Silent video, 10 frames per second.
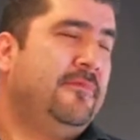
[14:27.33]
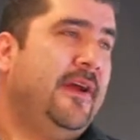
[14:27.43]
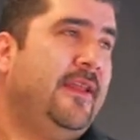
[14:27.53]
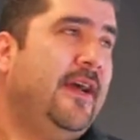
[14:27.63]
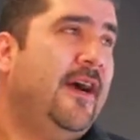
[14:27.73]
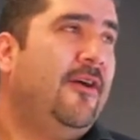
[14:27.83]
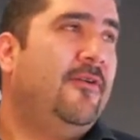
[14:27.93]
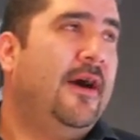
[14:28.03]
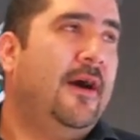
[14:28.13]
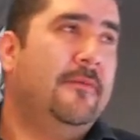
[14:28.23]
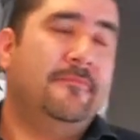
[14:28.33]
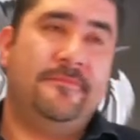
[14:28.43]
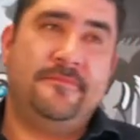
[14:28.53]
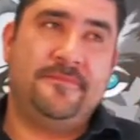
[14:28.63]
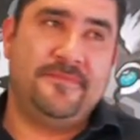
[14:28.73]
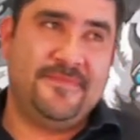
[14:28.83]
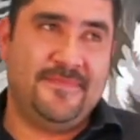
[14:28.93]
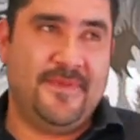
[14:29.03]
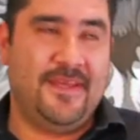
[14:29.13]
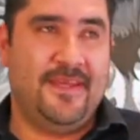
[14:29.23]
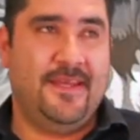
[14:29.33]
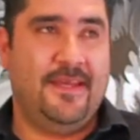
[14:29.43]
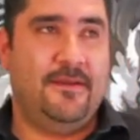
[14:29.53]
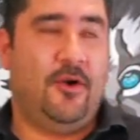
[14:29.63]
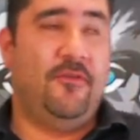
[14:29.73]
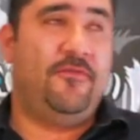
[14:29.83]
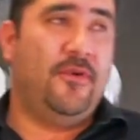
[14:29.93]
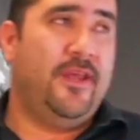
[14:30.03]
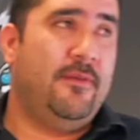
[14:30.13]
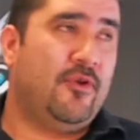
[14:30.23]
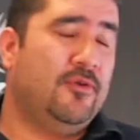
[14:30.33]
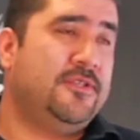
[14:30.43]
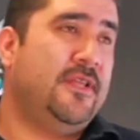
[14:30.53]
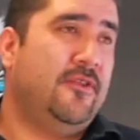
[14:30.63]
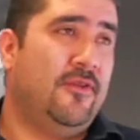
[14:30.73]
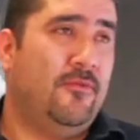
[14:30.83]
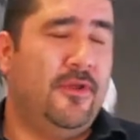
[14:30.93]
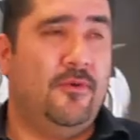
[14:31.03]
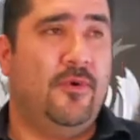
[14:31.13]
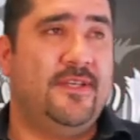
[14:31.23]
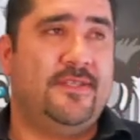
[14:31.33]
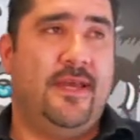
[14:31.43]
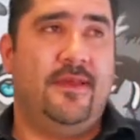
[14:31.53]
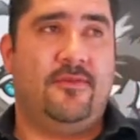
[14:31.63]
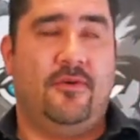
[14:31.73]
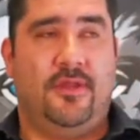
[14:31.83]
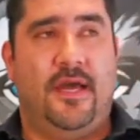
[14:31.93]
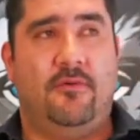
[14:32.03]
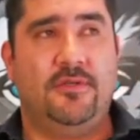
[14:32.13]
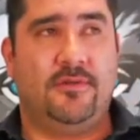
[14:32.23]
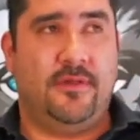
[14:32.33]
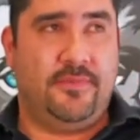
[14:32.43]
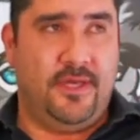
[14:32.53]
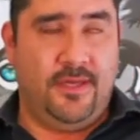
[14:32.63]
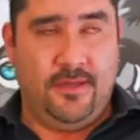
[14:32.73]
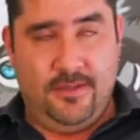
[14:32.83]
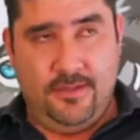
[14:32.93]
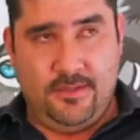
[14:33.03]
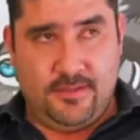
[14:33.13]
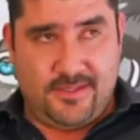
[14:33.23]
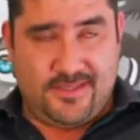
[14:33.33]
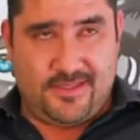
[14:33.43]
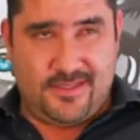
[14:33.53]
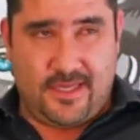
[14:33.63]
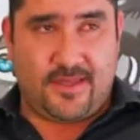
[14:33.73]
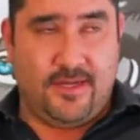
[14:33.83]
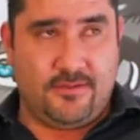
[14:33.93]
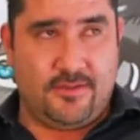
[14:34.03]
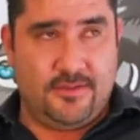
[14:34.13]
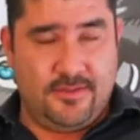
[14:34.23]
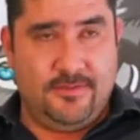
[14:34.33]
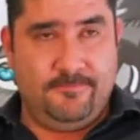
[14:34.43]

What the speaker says: Right now, hopefully I'm closing another one on Wednesday, so that one's gonna be 6 houses.